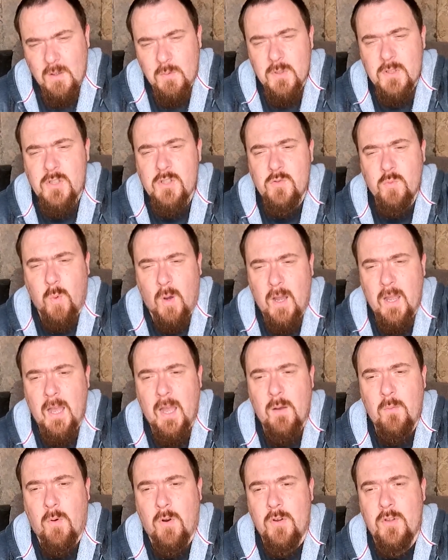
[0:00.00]
which is
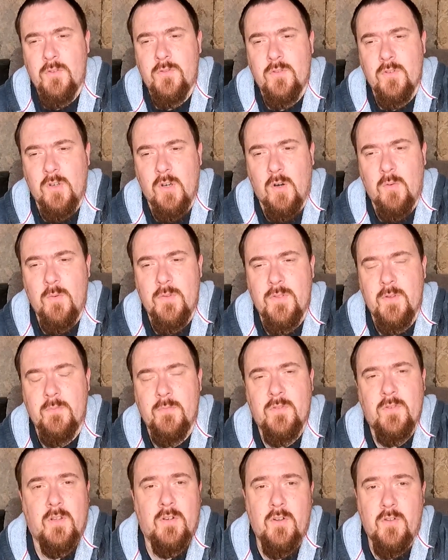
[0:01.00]
why I wanted to go with
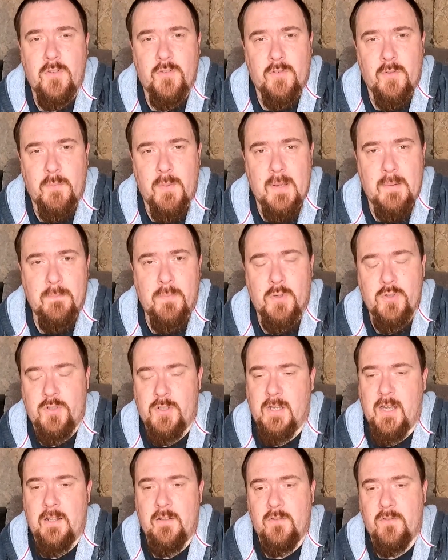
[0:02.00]
them, because I know there's a big
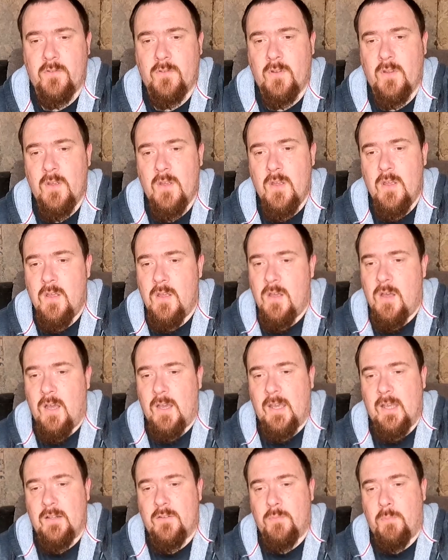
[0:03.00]
push against
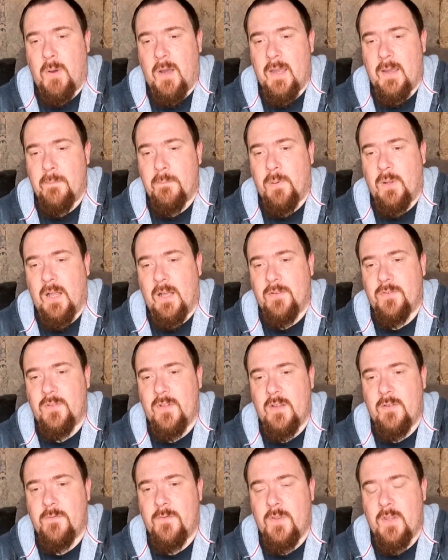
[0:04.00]
buying
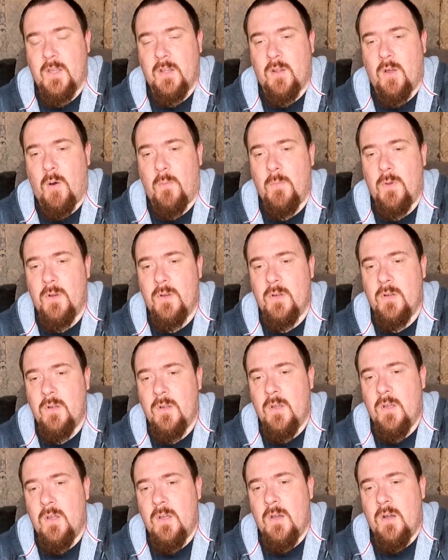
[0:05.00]
plastic for the allotment,
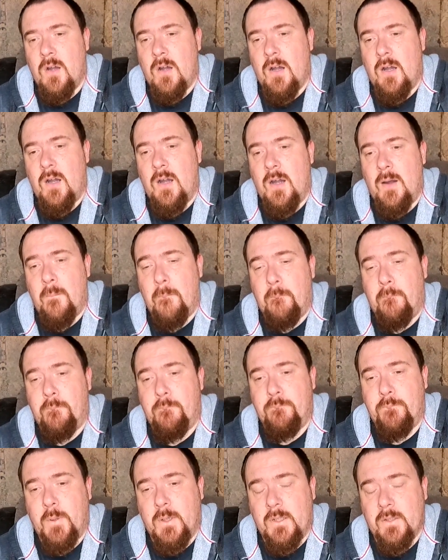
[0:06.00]

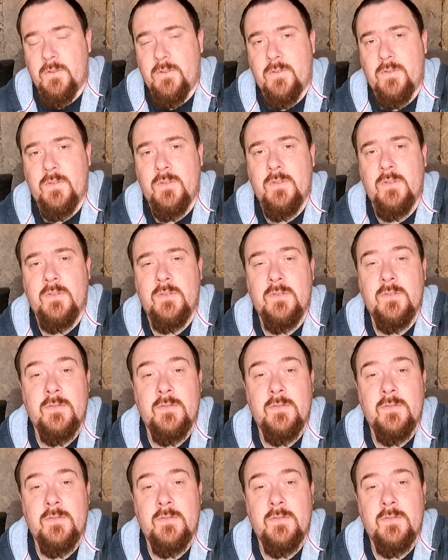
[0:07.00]
but